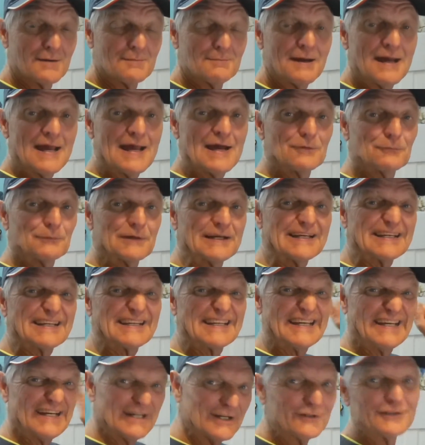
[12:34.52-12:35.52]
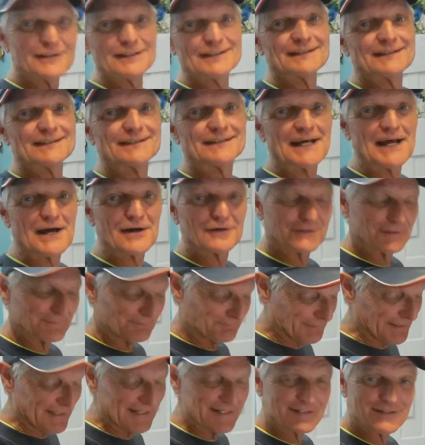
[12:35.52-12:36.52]
Man, we killed it today on the
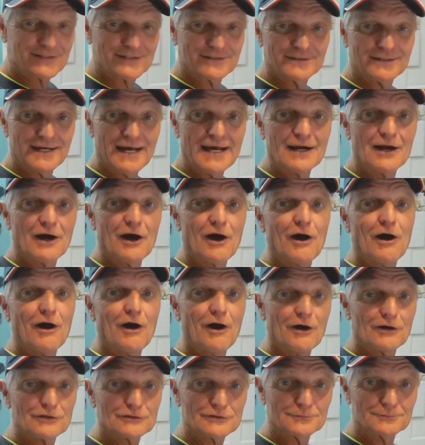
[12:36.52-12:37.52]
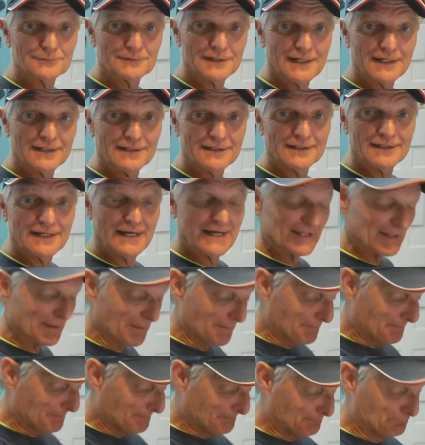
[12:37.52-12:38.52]
beach. Had an awesome day today.
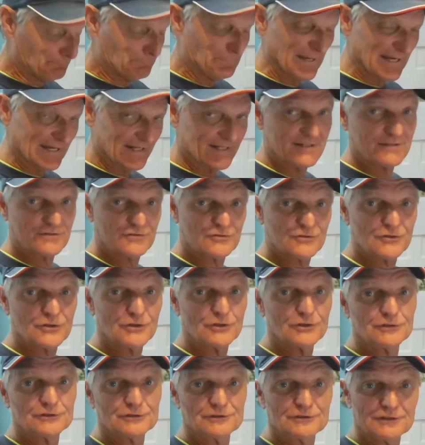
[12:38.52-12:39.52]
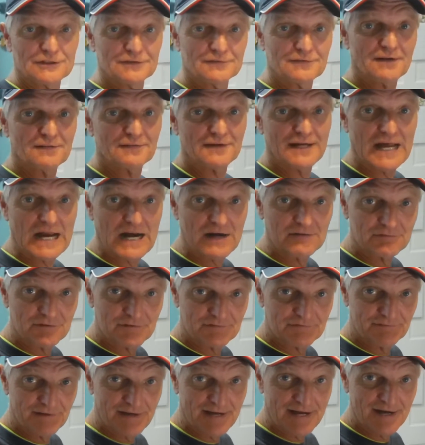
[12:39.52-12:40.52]
The biggest sterling silver I've ever
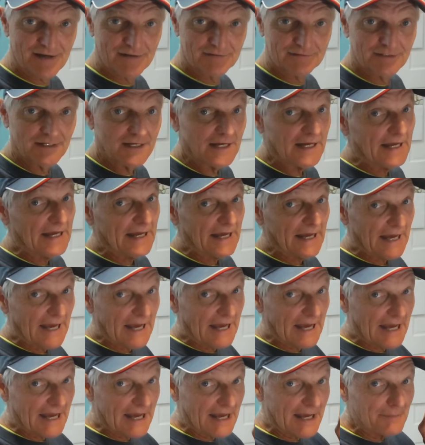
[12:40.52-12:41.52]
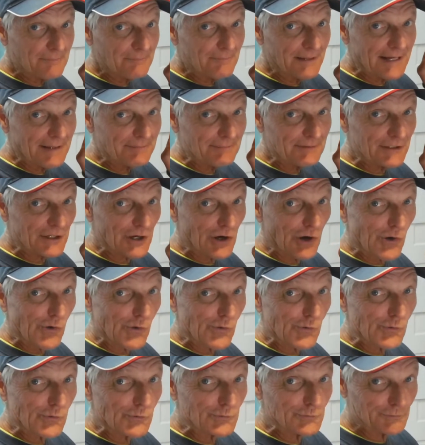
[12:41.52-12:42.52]
found. And maybe
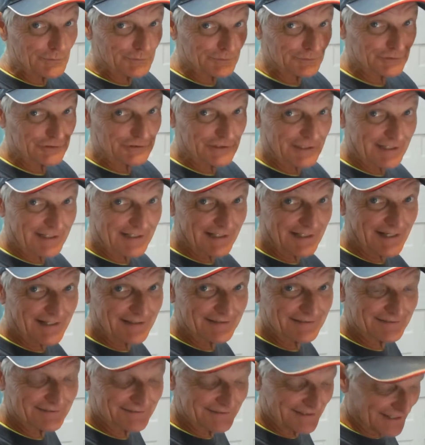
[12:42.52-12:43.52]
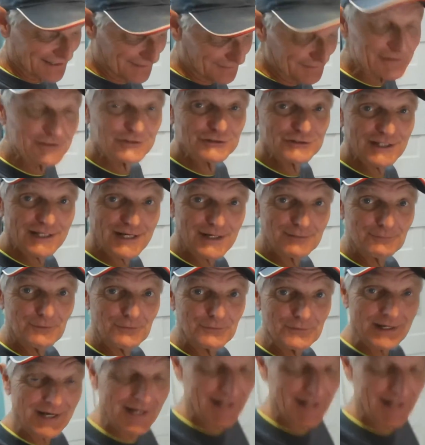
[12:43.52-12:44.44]
gold. We're gonna check it out in a second. Let's check out what we